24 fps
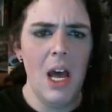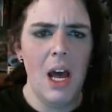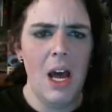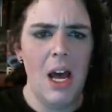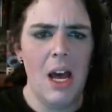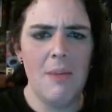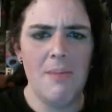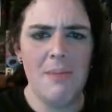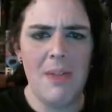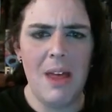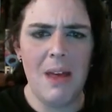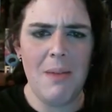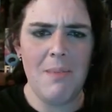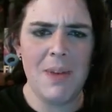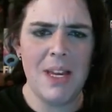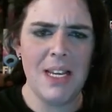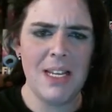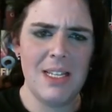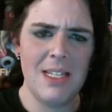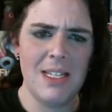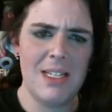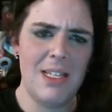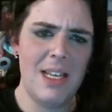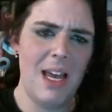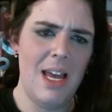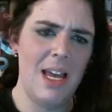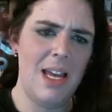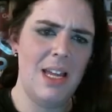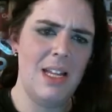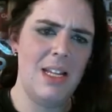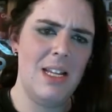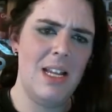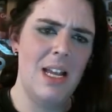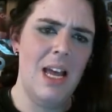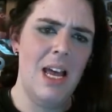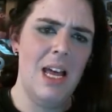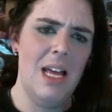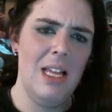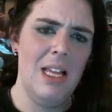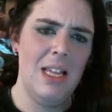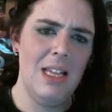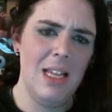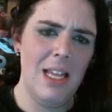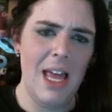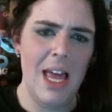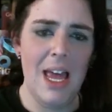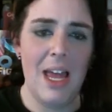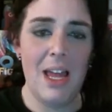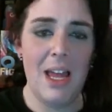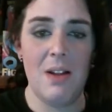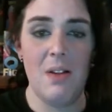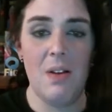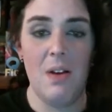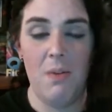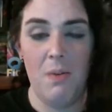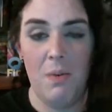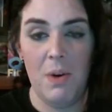That being said, lead,